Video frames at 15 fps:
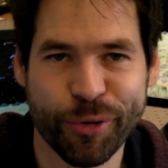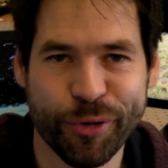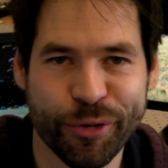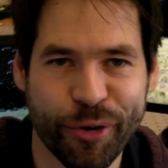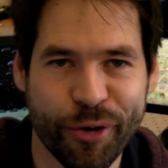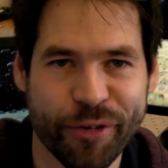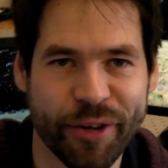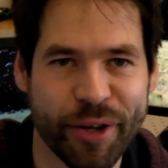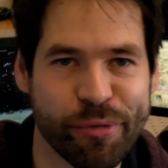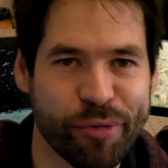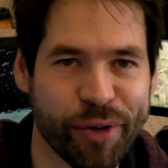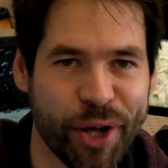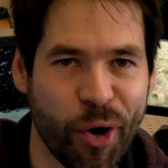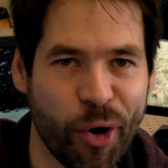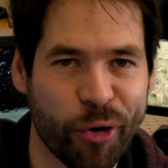
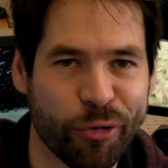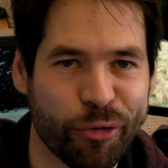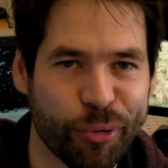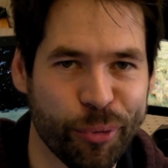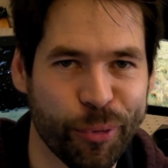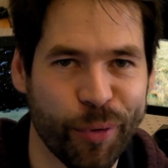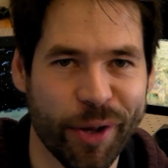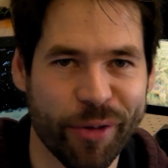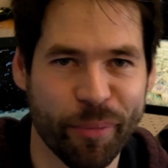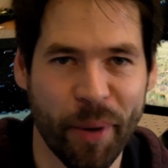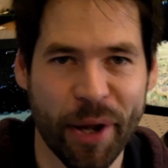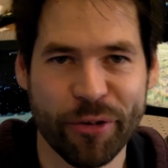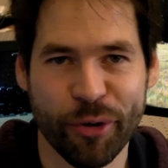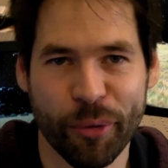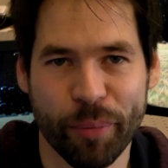StarsightVR, so it's
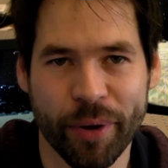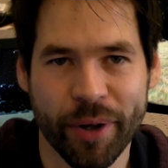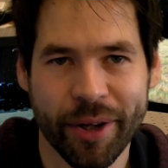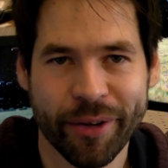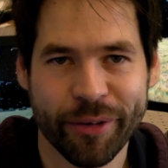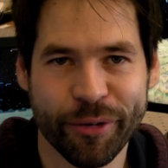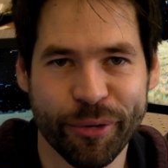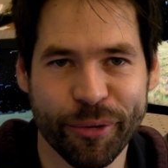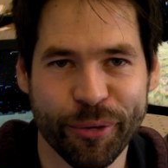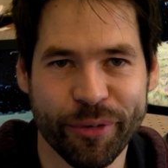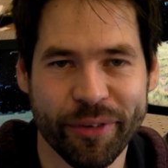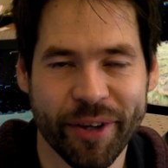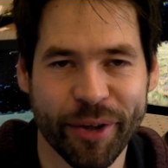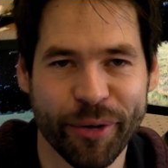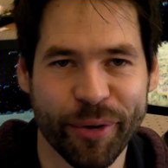my job to
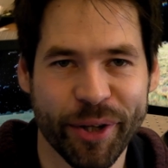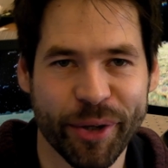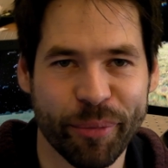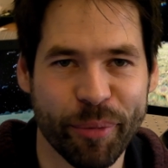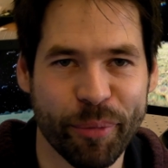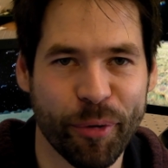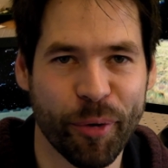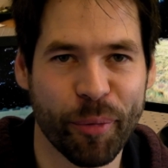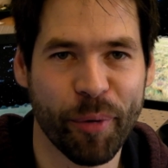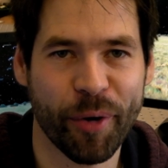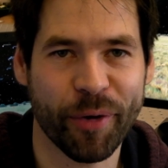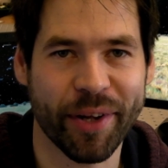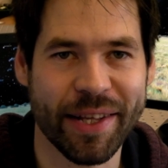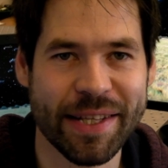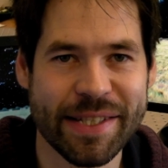tell you a little bit more
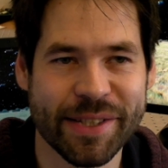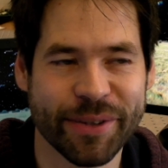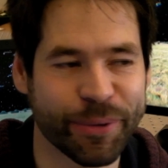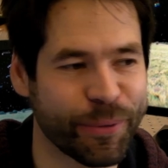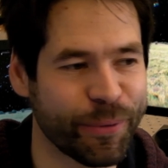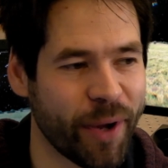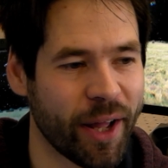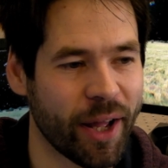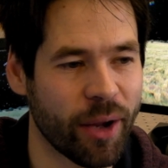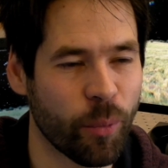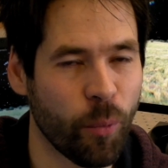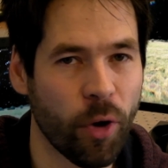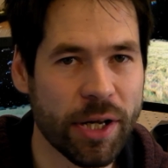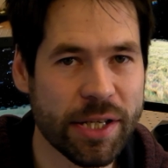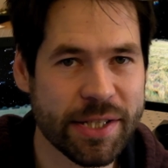about it. So
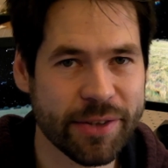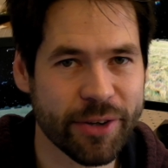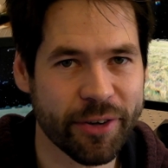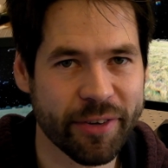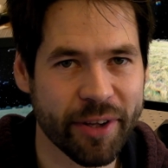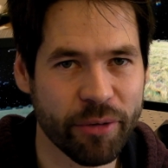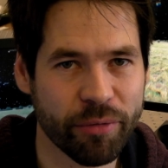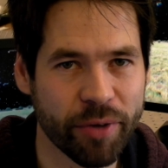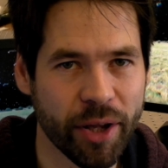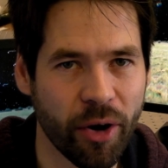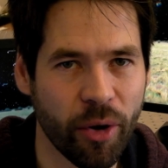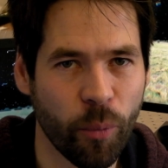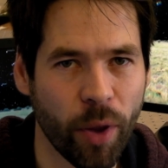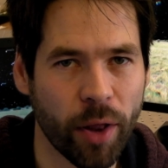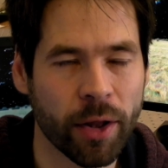what is
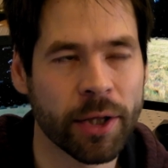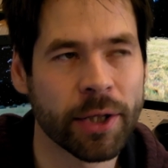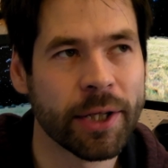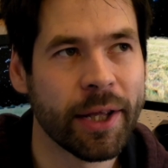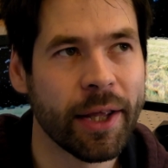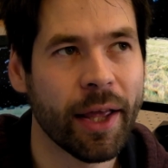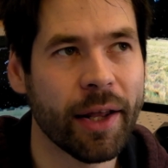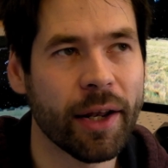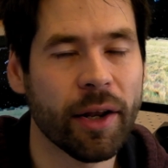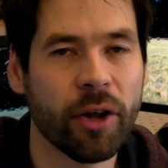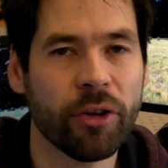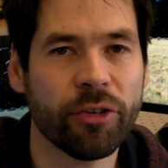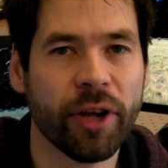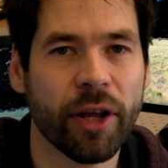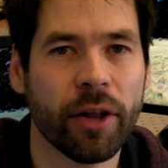StarsightVR? Well, in a
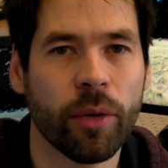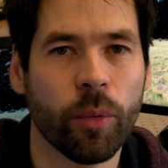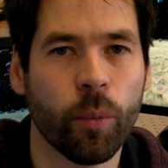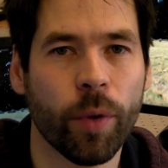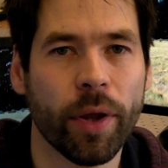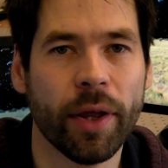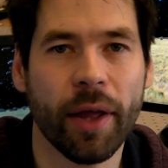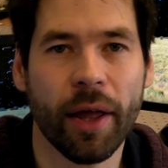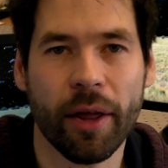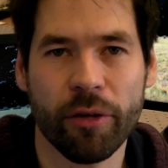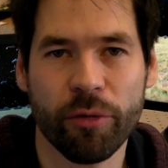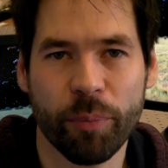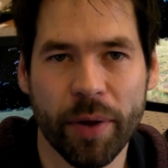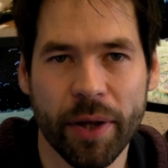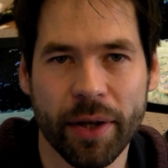nutshell, we
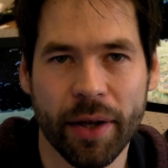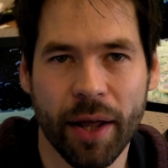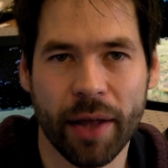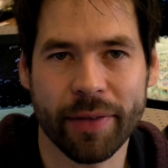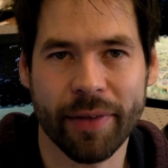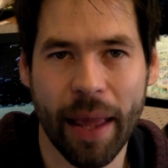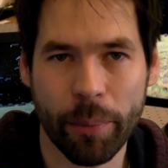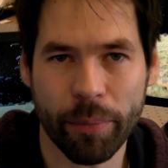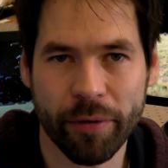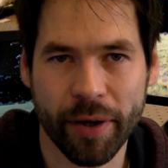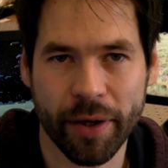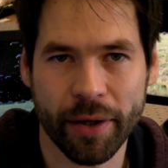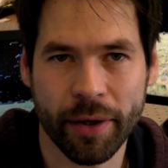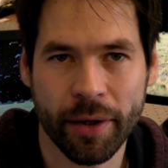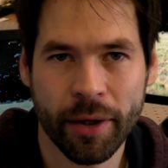have been
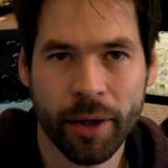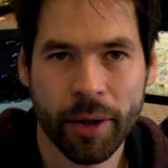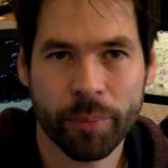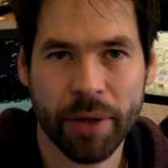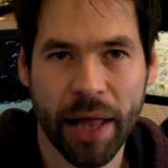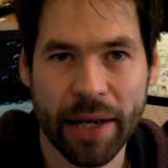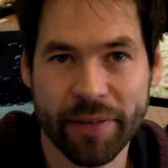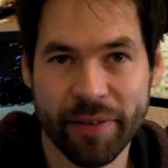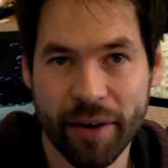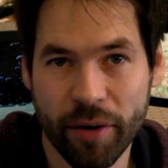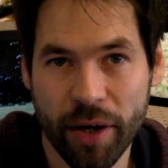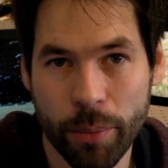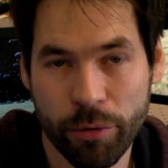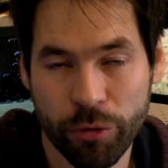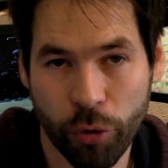adapting
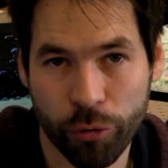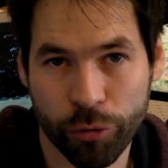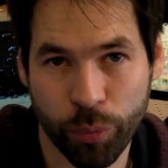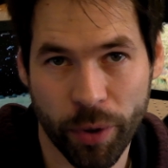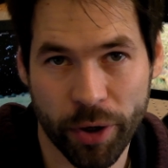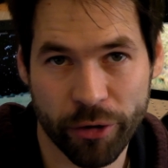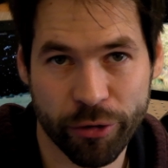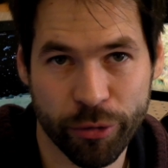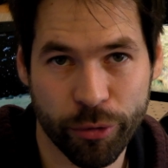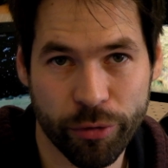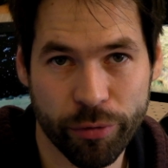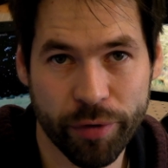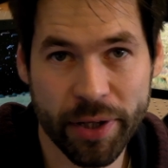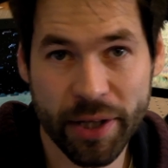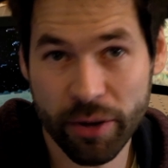planetarium software, so it's
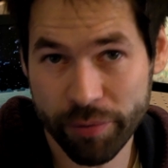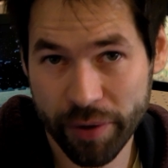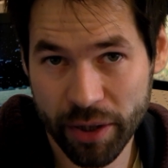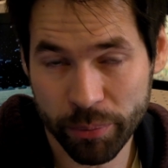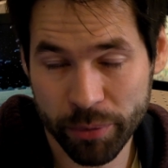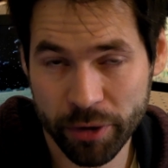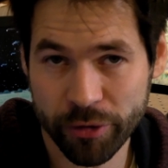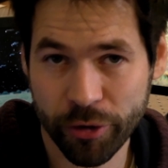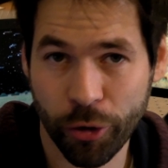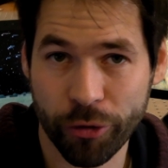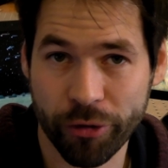freely available. It's called